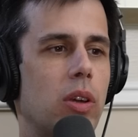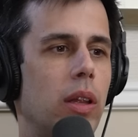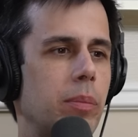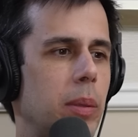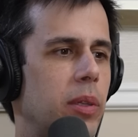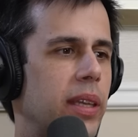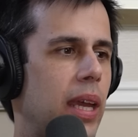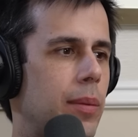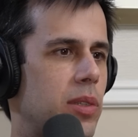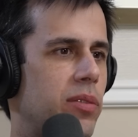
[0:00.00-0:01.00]
calling people
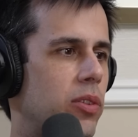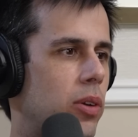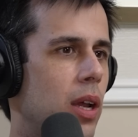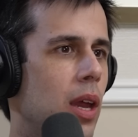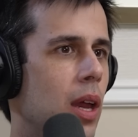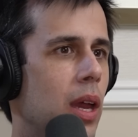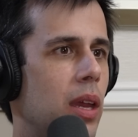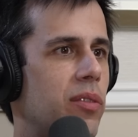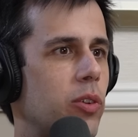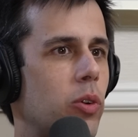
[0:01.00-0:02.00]
names, if you're
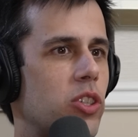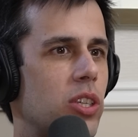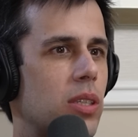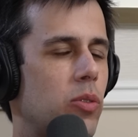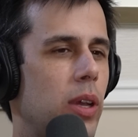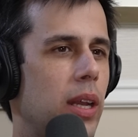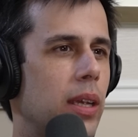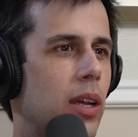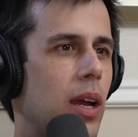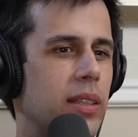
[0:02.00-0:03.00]
if you're just
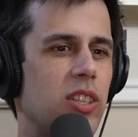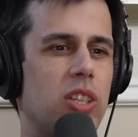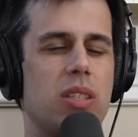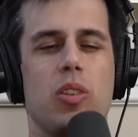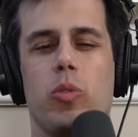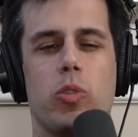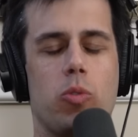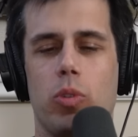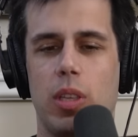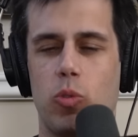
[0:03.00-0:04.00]
creating content just to
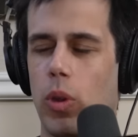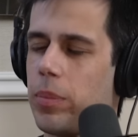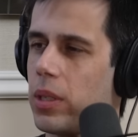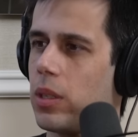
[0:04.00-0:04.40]
dis- disrupt the